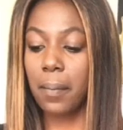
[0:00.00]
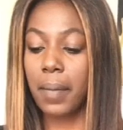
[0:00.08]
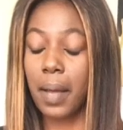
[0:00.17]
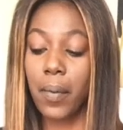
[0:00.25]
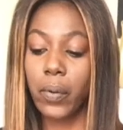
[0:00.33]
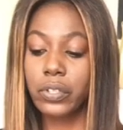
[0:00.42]

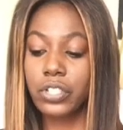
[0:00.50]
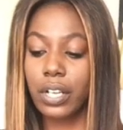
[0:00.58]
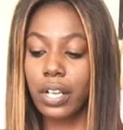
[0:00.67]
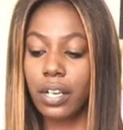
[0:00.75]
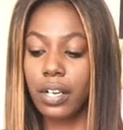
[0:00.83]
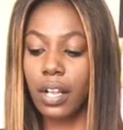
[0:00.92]

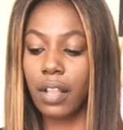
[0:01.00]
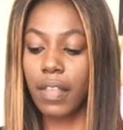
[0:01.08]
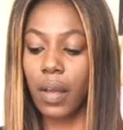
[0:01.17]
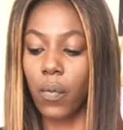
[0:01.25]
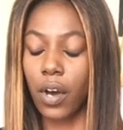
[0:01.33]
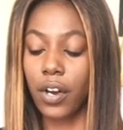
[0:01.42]
emotion. They
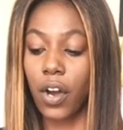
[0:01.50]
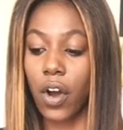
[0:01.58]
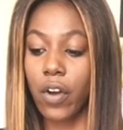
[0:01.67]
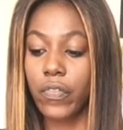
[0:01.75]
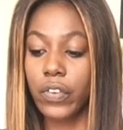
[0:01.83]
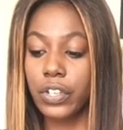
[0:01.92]
want to
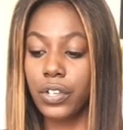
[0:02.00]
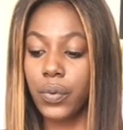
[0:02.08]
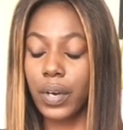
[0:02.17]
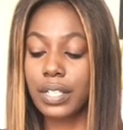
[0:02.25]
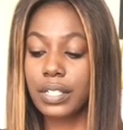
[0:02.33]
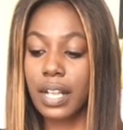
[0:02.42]
offer you
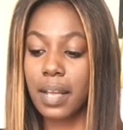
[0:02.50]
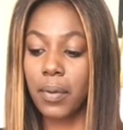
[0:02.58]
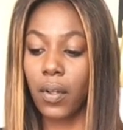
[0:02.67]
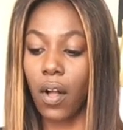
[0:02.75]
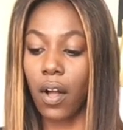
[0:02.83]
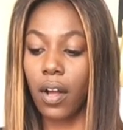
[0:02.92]
a
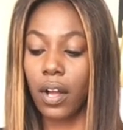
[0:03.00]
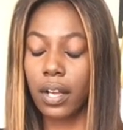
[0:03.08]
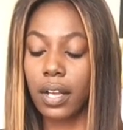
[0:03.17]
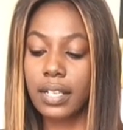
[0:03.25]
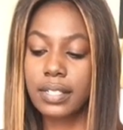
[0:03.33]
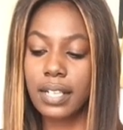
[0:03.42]

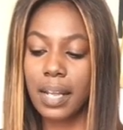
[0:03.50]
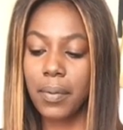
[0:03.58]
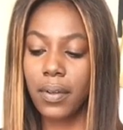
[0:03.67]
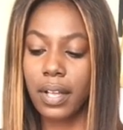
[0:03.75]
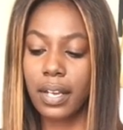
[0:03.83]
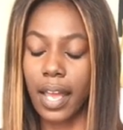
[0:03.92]

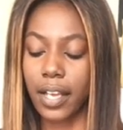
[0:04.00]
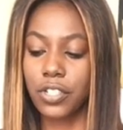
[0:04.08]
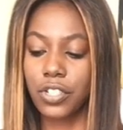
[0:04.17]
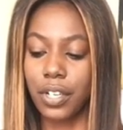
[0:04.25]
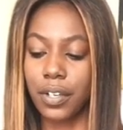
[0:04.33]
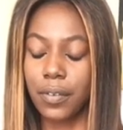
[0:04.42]
stable
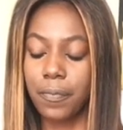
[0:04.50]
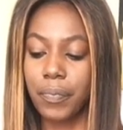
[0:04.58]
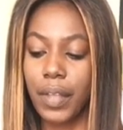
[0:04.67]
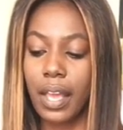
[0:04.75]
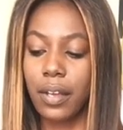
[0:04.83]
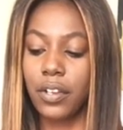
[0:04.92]
connection.
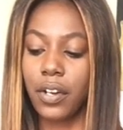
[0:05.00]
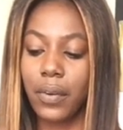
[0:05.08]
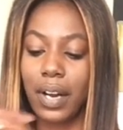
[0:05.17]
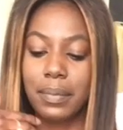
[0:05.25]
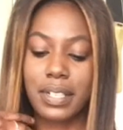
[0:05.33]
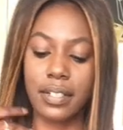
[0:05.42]
You know what
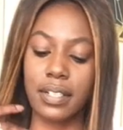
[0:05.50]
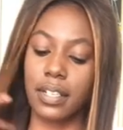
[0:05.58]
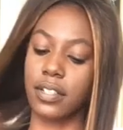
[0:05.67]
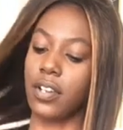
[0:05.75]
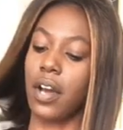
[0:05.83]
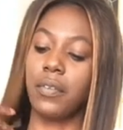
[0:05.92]
I'm sensing?
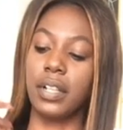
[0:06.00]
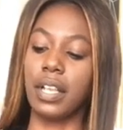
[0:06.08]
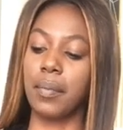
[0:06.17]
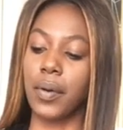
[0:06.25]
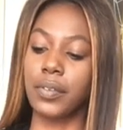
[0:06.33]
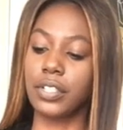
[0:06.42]
It's not really
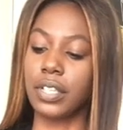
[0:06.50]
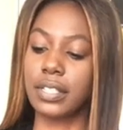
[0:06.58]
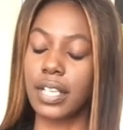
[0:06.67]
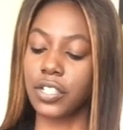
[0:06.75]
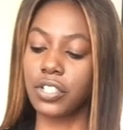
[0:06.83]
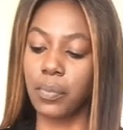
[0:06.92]
emotion. It's
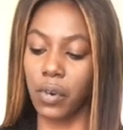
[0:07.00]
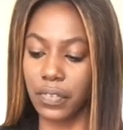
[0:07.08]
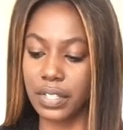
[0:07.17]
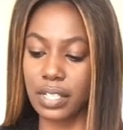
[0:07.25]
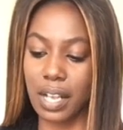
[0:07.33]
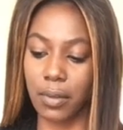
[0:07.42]
actually more of a
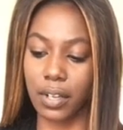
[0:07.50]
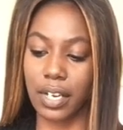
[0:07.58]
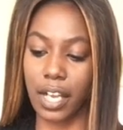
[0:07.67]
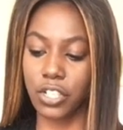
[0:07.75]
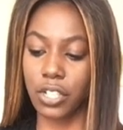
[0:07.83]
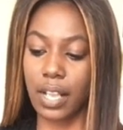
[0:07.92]
stable
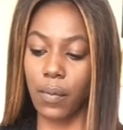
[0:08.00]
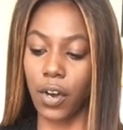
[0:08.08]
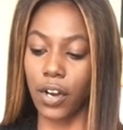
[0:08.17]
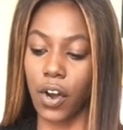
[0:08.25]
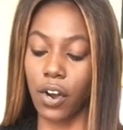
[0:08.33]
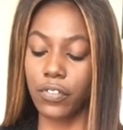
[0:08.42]
connection. They want
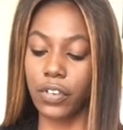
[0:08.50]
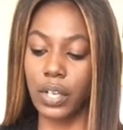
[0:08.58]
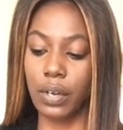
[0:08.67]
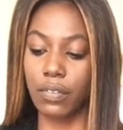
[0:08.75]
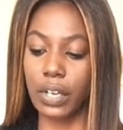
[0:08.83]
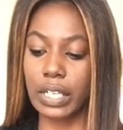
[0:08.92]
to offer you
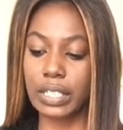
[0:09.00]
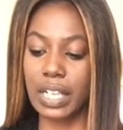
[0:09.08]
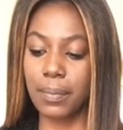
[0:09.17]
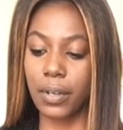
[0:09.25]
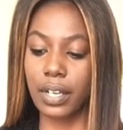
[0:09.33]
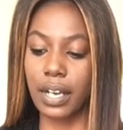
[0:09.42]
a very
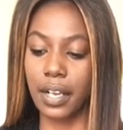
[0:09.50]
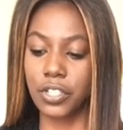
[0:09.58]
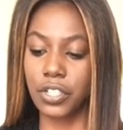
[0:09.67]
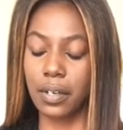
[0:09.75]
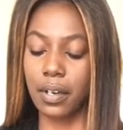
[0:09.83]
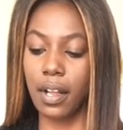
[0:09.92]
stable
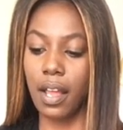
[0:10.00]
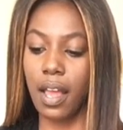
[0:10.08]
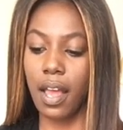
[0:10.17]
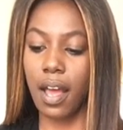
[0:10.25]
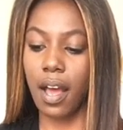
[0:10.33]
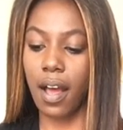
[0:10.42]
connection.
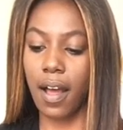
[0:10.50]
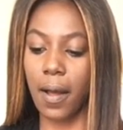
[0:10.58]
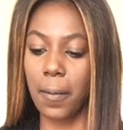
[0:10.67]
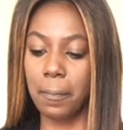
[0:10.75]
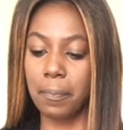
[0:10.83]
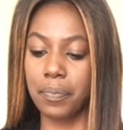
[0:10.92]

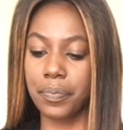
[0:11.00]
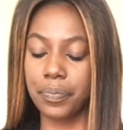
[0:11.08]
Um,